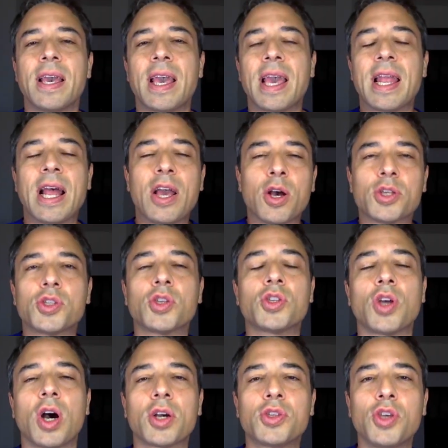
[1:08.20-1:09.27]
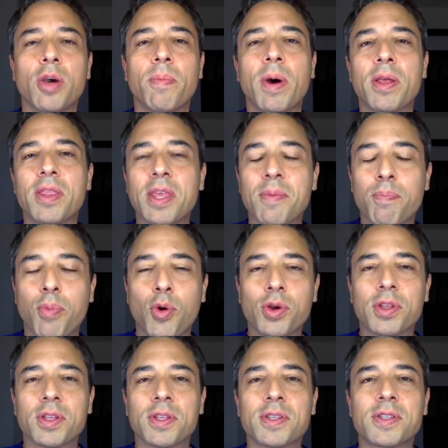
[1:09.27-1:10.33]
And I also talked to you about the
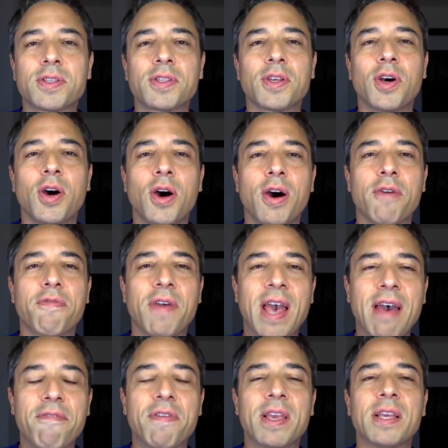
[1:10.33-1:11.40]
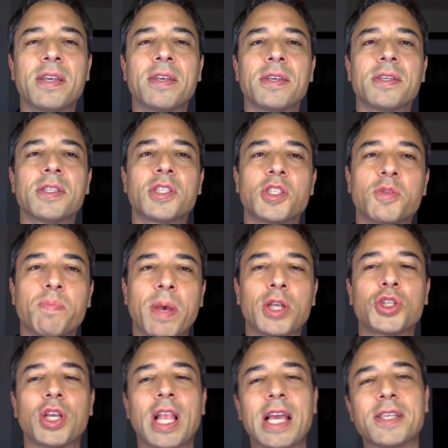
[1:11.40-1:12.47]
importance of having
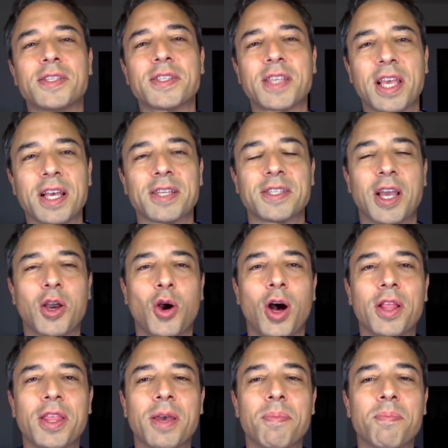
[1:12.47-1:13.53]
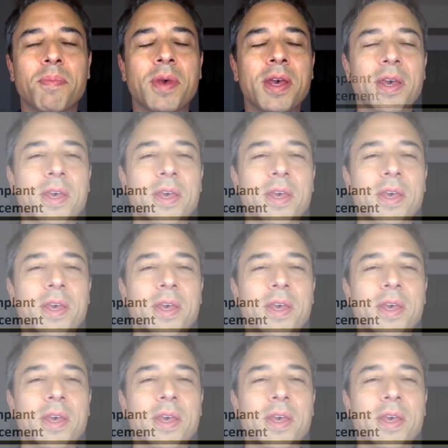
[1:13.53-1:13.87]
specialized skills. I call them